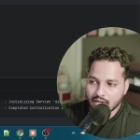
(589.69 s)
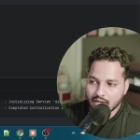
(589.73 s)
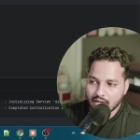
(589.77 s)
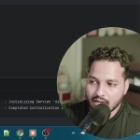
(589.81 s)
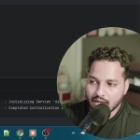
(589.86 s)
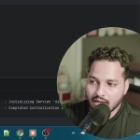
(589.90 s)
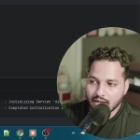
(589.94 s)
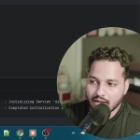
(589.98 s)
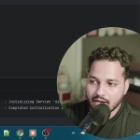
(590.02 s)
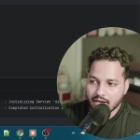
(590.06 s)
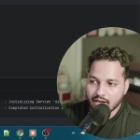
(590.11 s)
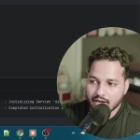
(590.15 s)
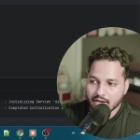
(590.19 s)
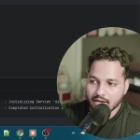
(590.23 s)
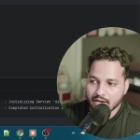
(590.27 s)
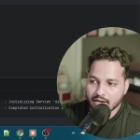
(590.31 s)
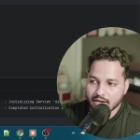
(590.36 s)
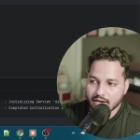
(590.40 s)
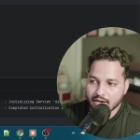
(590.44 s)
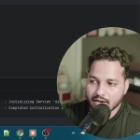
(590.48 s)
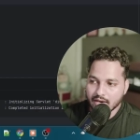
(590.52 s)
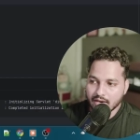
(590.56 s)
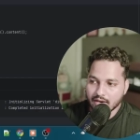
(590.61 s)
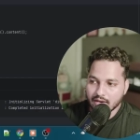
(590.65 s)
And
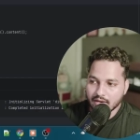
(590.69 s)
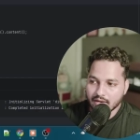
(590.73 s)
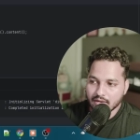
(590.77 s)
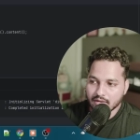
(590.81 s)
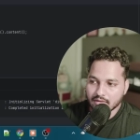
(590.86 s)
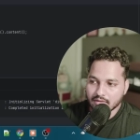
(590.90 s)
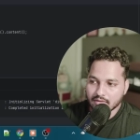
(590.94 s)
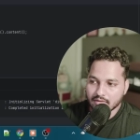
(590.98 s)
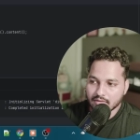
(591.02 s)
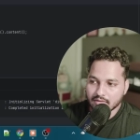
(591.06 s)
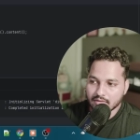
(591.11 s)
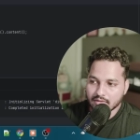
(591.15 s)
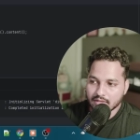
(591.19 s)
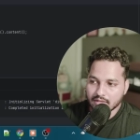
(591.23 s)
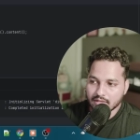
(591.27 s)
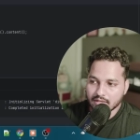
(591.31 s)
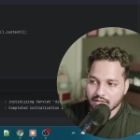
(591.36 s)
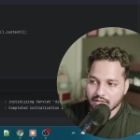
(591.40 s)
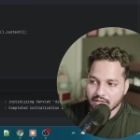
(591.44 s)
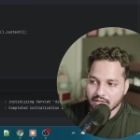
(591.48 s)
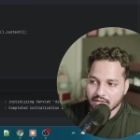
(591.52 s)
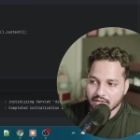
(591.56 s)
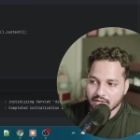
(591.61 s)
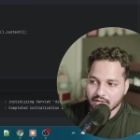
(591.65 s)

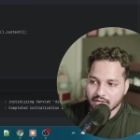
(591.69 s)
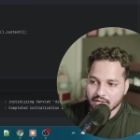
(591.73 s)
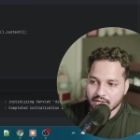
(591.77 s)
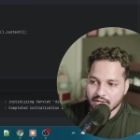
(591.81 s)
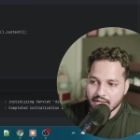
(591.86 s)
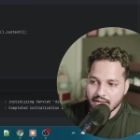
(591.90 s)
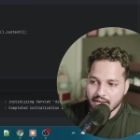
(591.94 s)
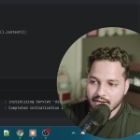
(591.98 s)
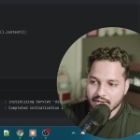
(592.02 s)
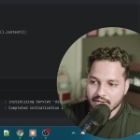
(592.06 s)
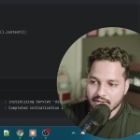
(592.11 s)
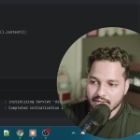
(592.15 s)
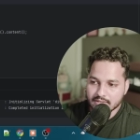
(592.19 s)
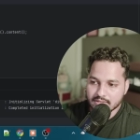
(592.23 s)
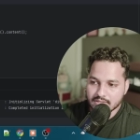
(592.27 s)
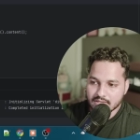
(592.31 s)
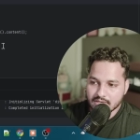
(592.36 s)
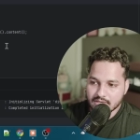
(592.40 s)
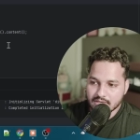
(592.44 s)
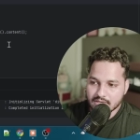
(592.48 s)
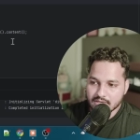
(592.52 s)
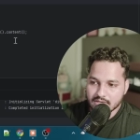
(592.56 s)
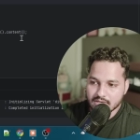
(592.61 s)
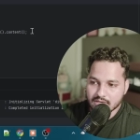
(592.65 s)
in React
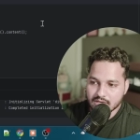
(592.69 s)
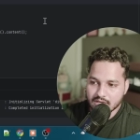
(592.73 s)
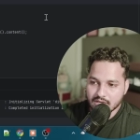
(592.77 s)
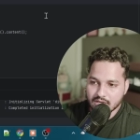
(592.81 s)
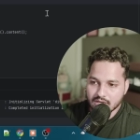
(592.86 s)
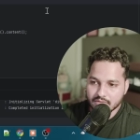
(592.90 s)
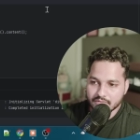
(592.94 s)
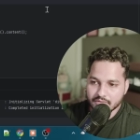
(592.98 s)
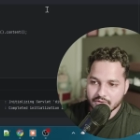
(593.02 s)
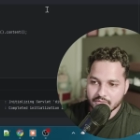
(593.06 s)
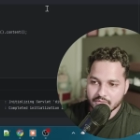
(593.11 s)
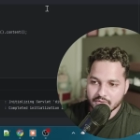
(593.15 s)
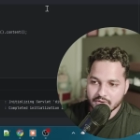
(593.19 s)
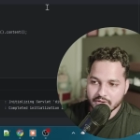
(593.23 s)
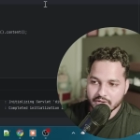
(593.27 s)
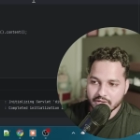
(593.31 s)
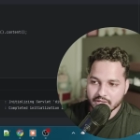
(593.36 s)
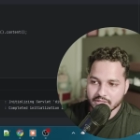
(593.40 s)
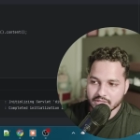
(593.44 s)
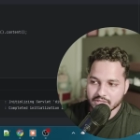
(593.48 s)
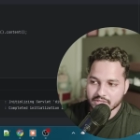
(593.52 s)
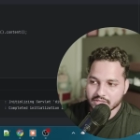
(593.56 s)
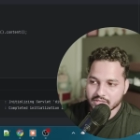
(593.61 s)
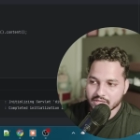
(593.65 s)
agent, we will
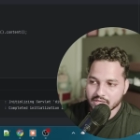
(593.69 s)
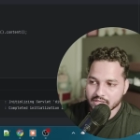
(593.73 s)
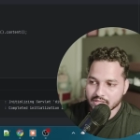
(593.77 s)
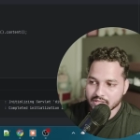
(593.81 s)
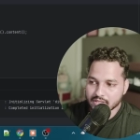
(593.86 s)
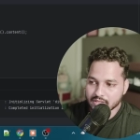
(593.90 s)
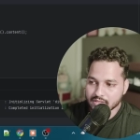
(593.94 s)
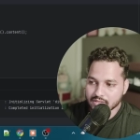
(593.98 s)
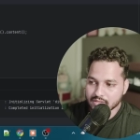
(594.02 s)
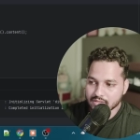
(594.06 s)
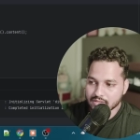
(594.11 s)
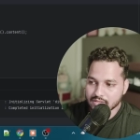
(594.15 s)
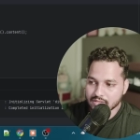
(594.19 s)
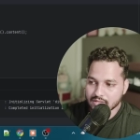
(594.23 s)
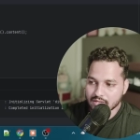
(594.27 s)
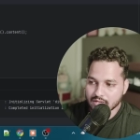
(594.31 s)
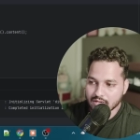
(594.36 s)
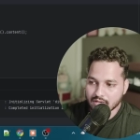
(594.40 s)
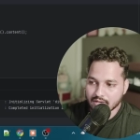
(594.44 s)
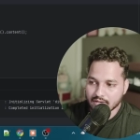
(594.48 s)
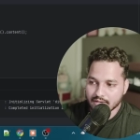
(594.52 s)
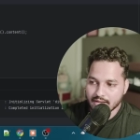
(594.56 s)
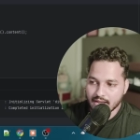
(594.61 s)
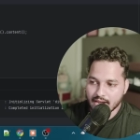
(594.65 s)
register this
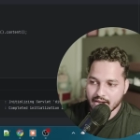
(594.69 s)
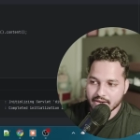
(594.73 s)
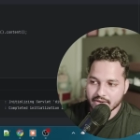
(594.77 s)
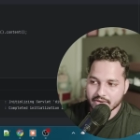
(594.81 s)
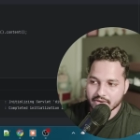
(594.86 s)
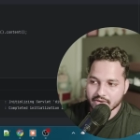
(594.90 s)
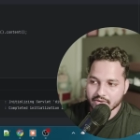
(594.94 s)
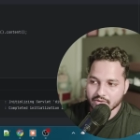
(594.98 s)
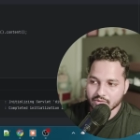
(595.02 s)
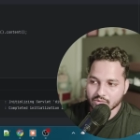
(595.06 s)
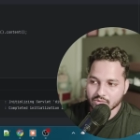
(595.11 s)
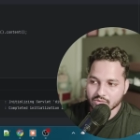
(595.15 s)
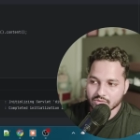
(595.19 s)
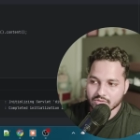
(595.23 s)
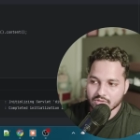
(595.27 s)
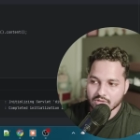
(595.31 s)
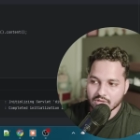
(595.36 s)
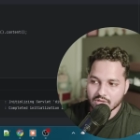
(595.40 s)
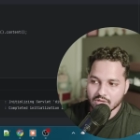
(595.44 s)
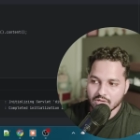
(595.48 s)
calendar tools.